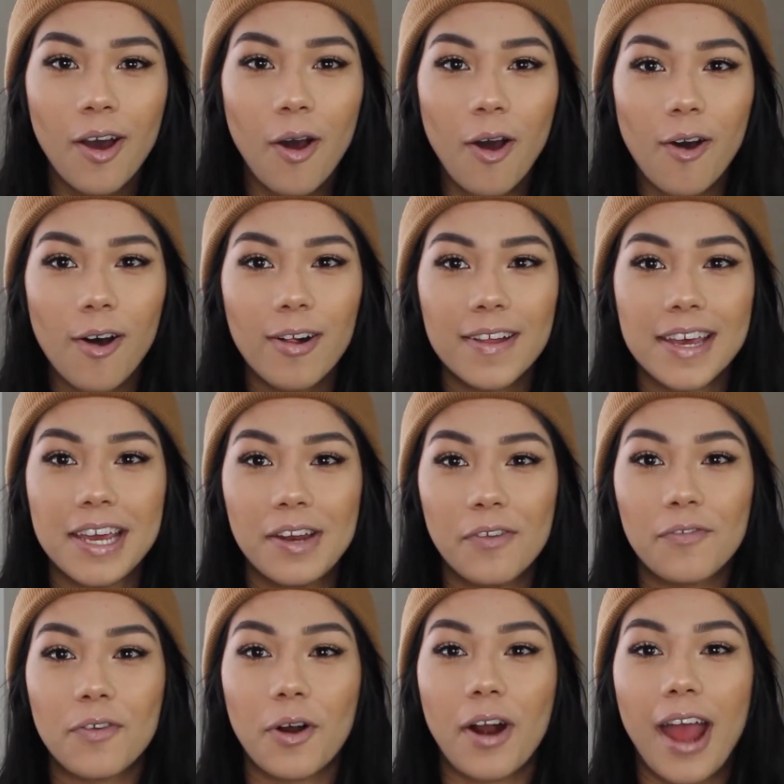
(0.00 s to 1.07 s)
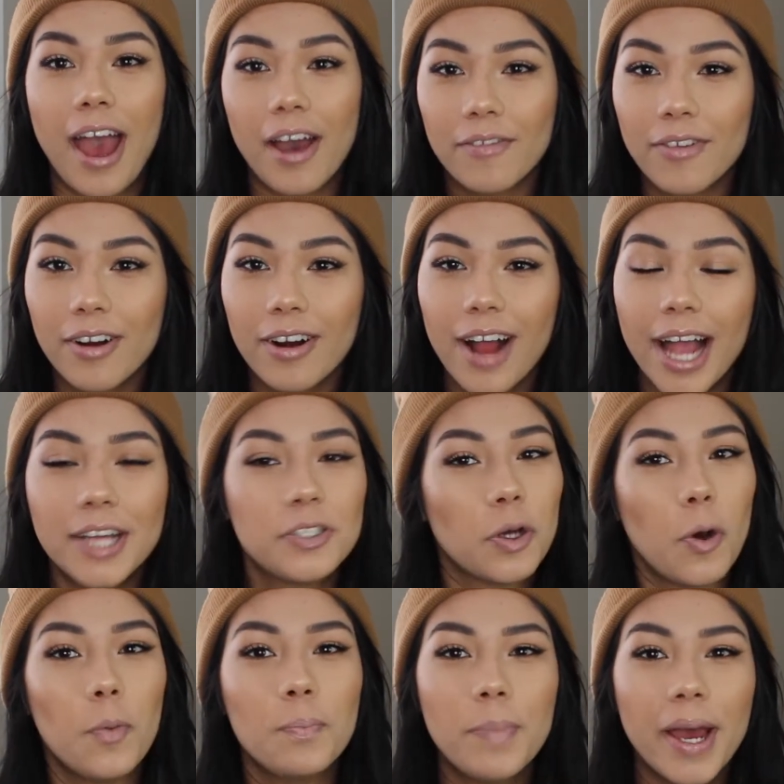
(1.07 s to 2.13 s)
haul in forever. I
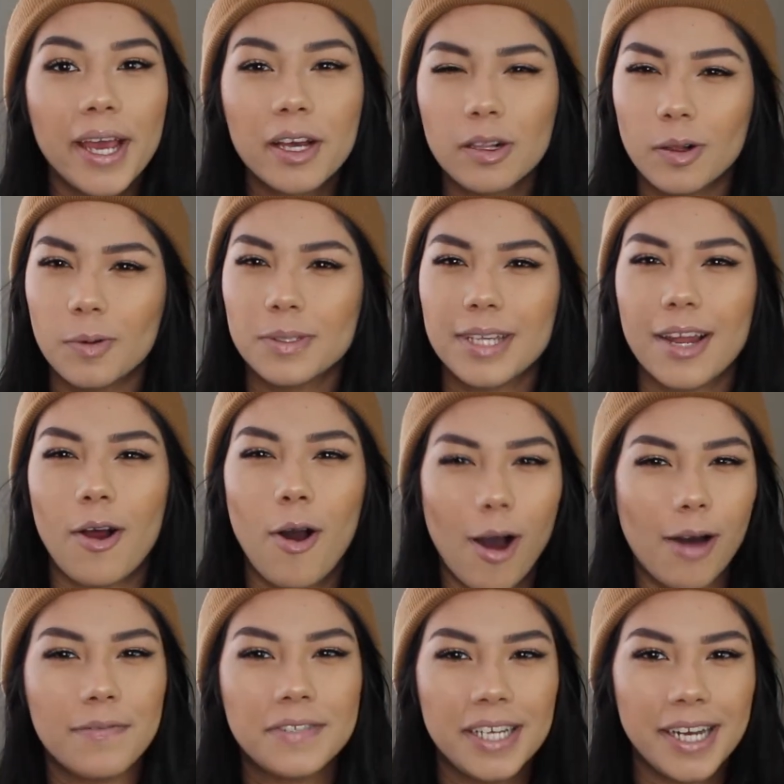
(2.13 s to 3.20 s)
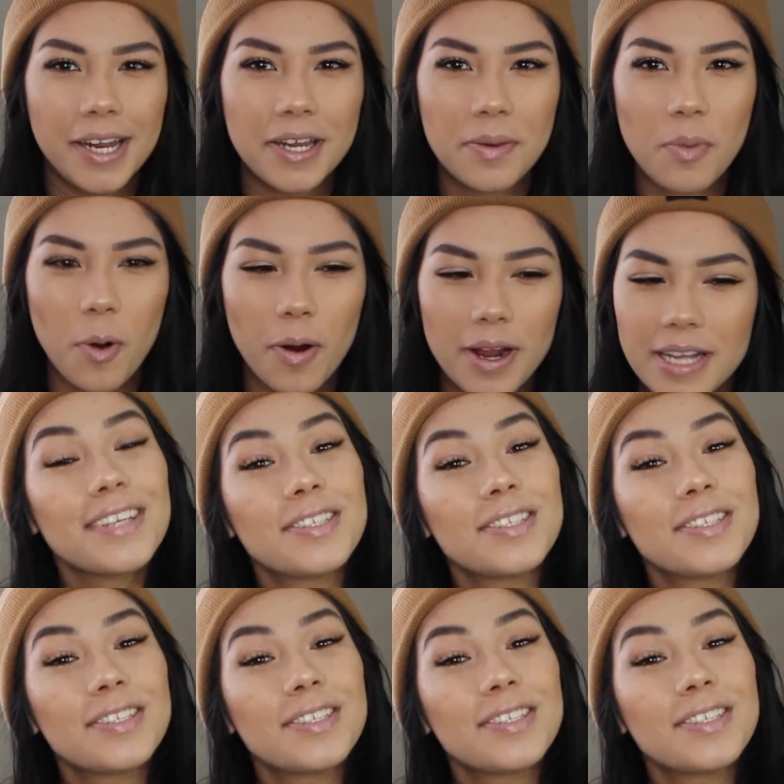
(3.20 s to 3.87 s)
don't buy clothes that often anymore.